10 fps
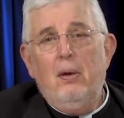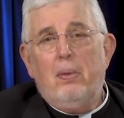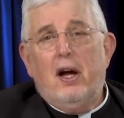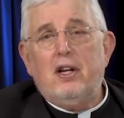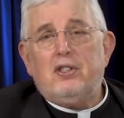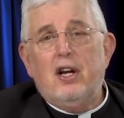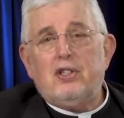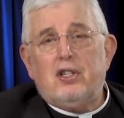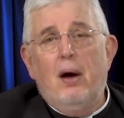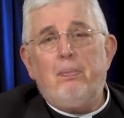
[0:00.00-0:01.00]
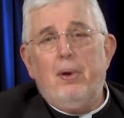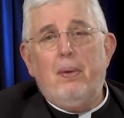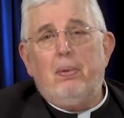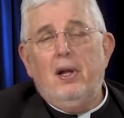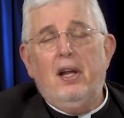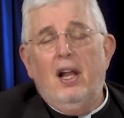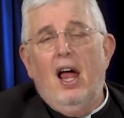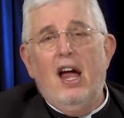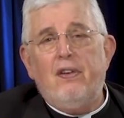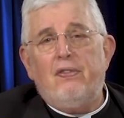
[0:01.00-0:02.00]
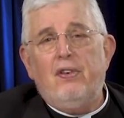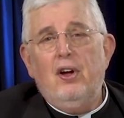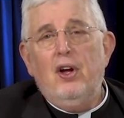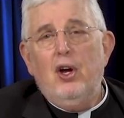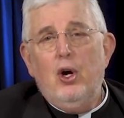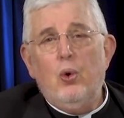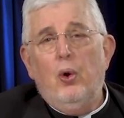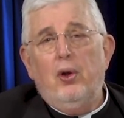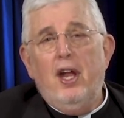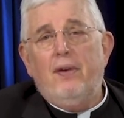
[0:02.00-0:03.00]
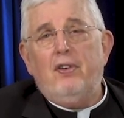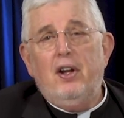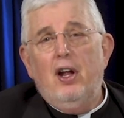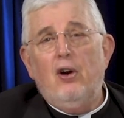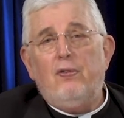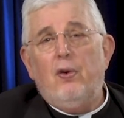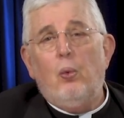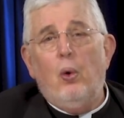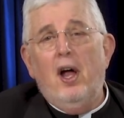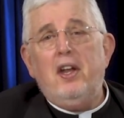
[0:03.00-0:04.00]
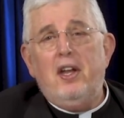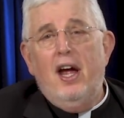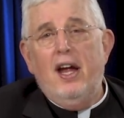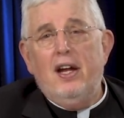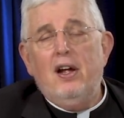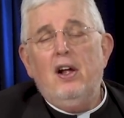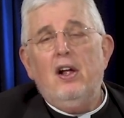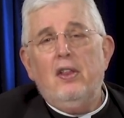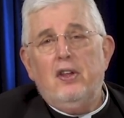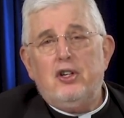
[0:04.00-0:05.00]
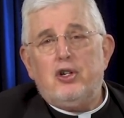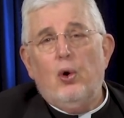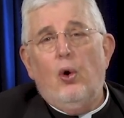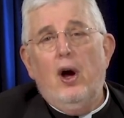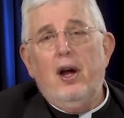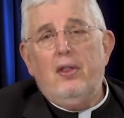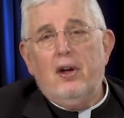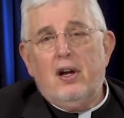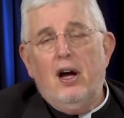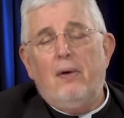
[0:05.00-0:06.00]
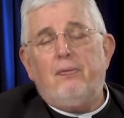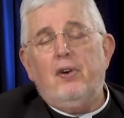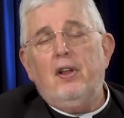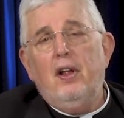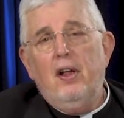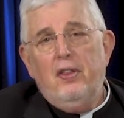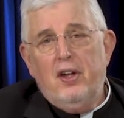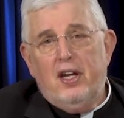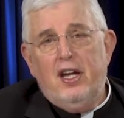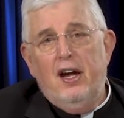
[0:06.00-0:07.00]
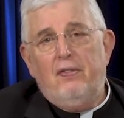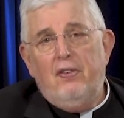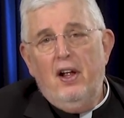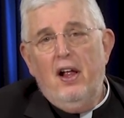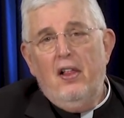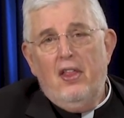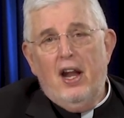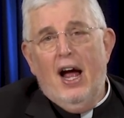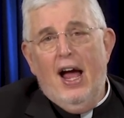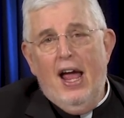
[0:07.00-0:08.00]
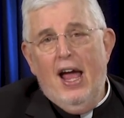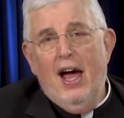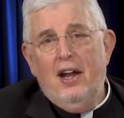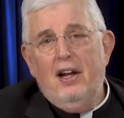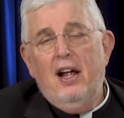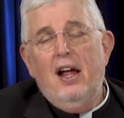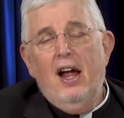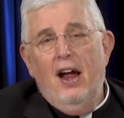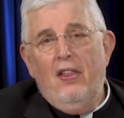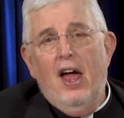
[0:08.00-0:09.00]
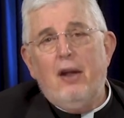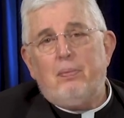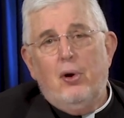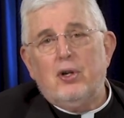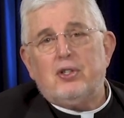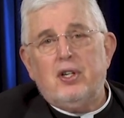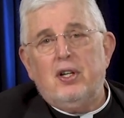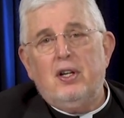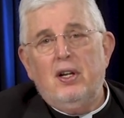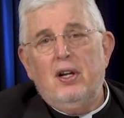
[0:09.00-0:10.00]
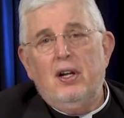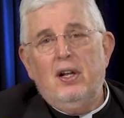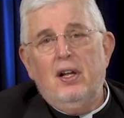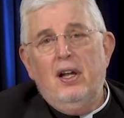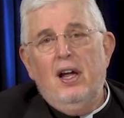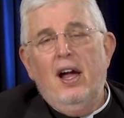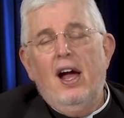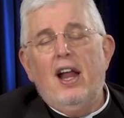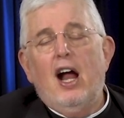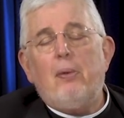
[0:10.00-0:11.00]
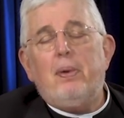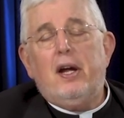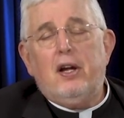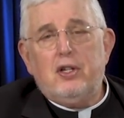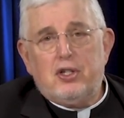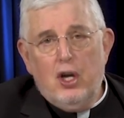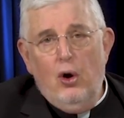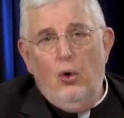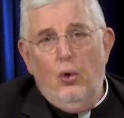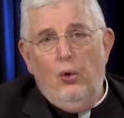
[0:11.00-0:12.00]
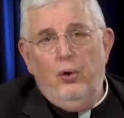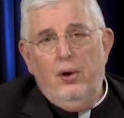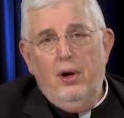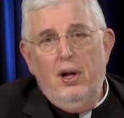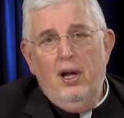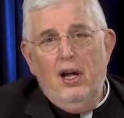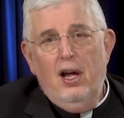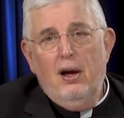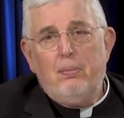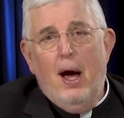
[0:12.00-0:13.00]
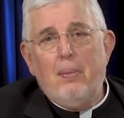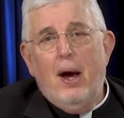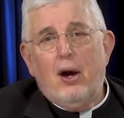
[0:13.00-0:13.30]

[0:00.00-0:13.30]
Because there are some people in life who will never know for one day the joy, the comfort, the gift that I had and that person. And I'll be consoled by my